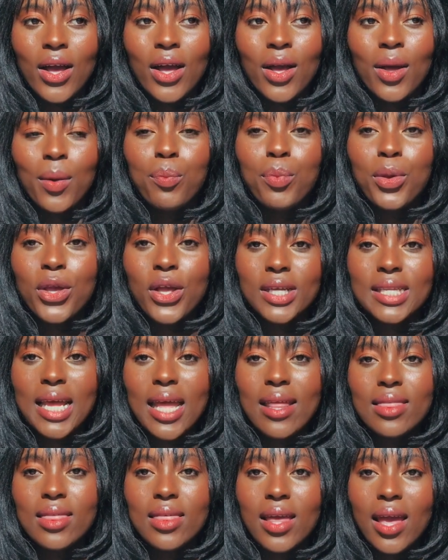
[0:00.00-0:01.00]
Because I
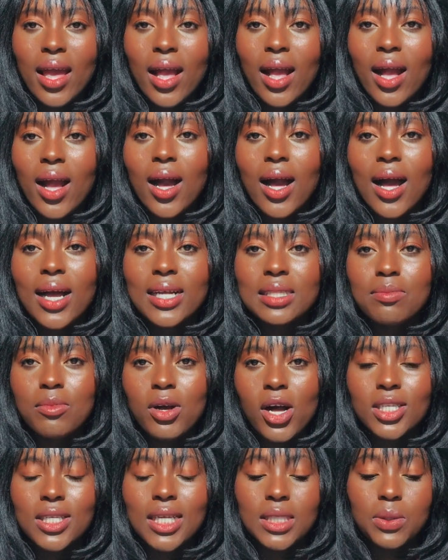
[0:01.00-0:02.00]
think as
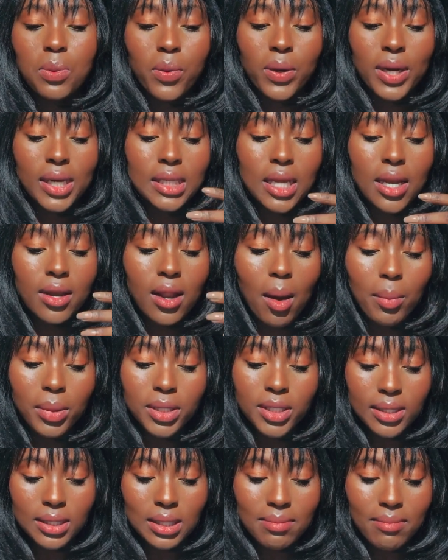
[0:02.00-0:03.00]
much as we want to say number
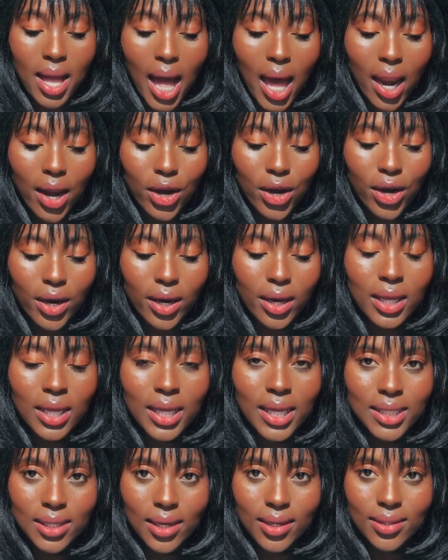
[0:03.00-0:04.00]
doesn't matter,
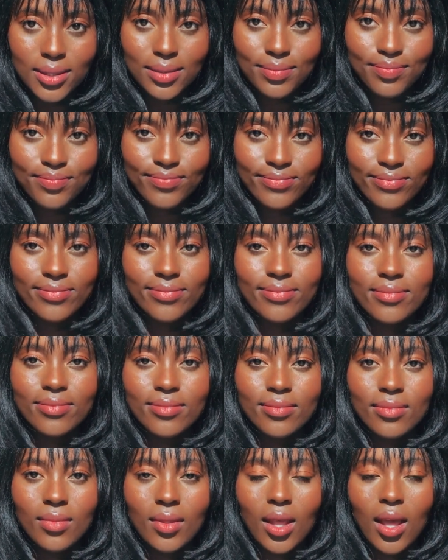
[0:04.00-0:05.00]
it does.
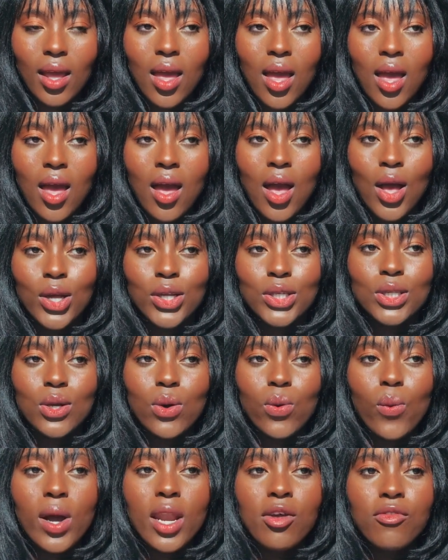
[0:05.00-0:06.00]
So
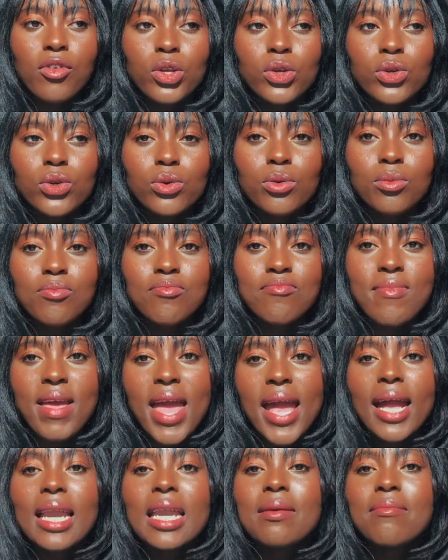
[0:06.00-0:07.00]
whenever you
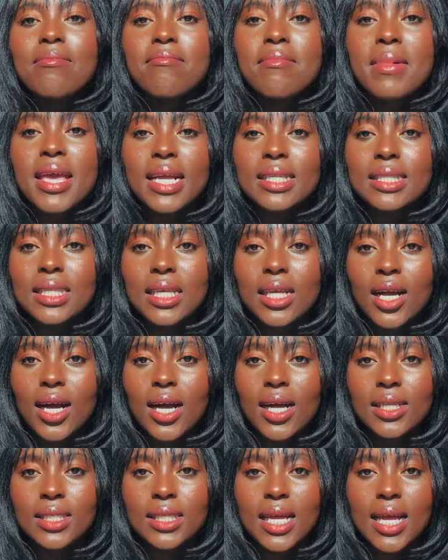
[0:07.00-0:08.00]
make an amazing
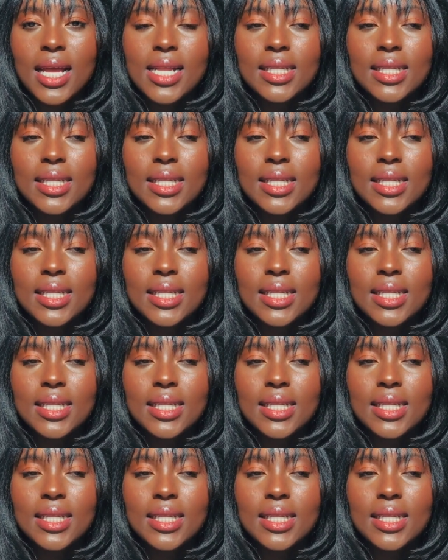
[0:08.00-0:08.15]
content